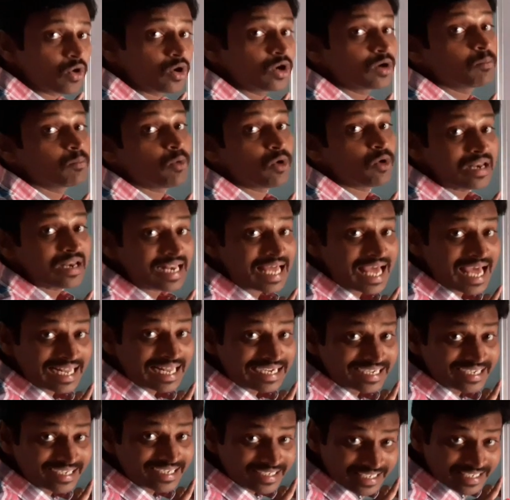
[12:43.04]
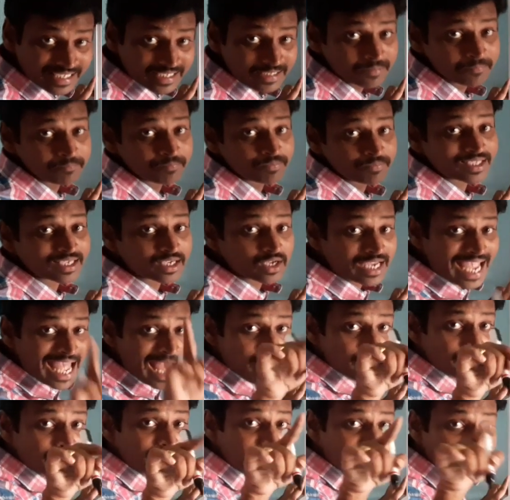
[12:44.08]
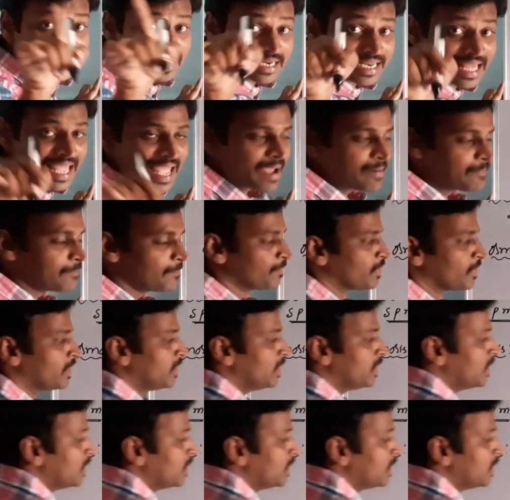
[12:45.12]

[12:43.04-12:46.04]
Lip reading: we call molarity, capital M.